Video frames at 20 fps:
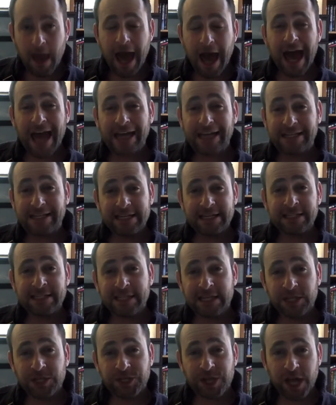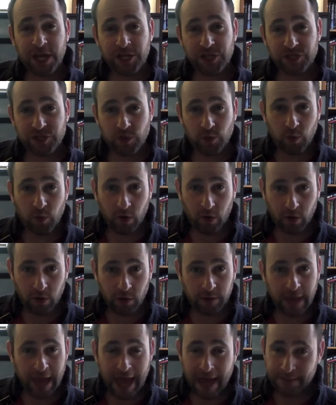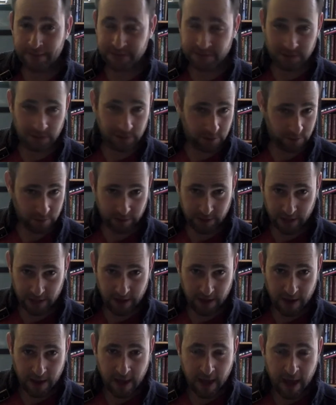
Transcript: Ideas can change the world, absolutely.